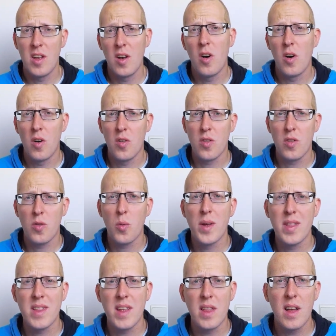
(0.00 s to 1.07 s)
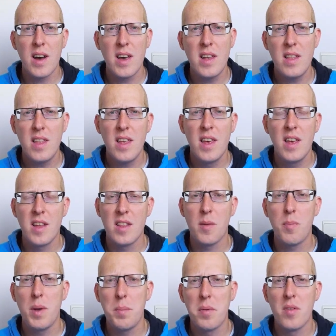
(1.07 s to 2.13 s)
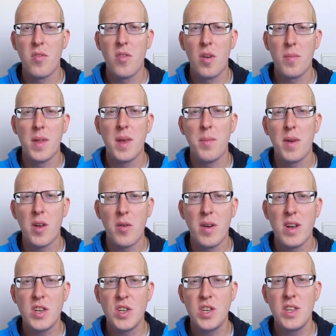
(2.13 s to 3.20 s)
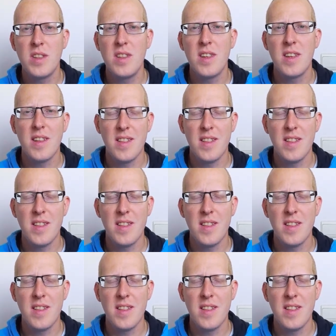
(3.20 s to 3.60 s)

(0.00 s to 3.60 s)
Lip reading: on 29, the people from the immigration,